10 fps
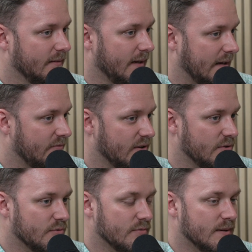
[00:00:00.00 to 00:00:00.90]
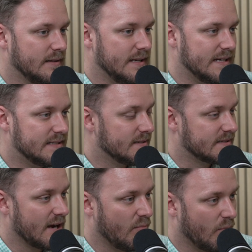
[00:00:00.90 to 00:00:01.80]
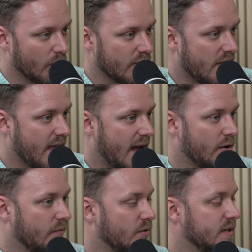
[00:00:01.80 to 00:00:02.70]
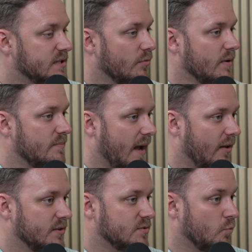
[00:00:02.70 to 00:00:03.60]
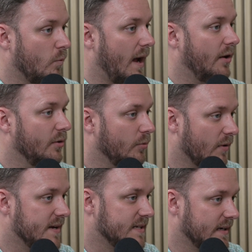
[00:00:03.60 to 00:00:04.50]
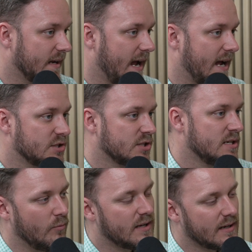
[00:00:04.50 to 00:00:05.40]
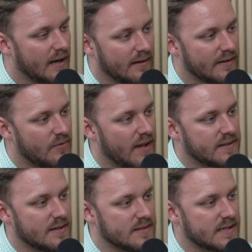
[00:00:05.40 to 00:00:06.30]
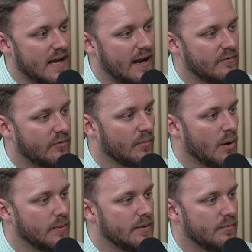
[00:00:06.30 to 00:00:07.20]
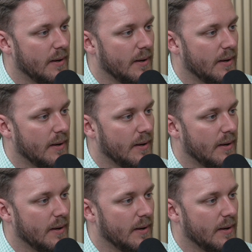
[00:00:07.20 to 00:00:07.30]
Like if you need to sell more than that, or if you need to rebalance while raising cash, we can kind of leave that to the side for a moment.